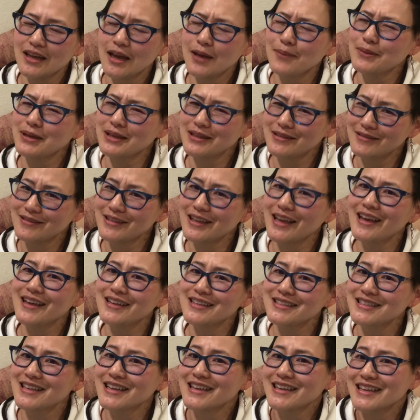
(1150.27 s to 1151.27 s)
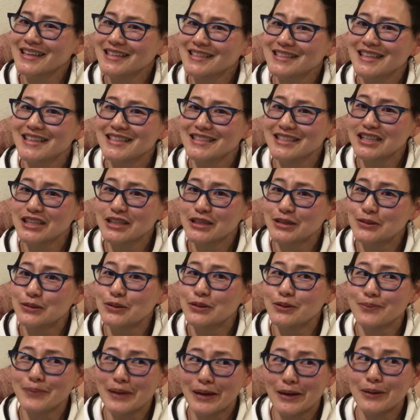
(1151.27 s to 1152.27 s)
I mean, yes, I guess that's a
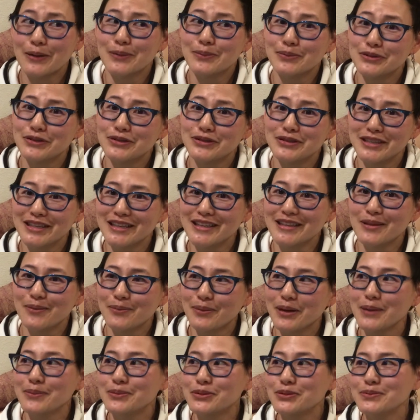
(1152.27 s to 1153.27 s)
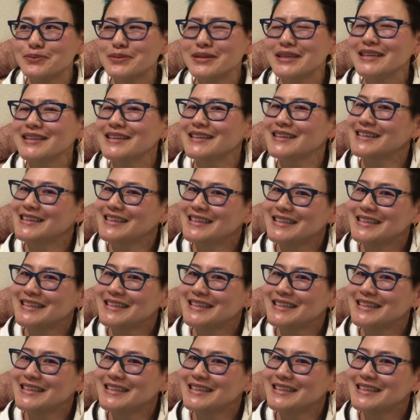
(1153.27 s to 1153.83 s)
literal parable in the Bible, but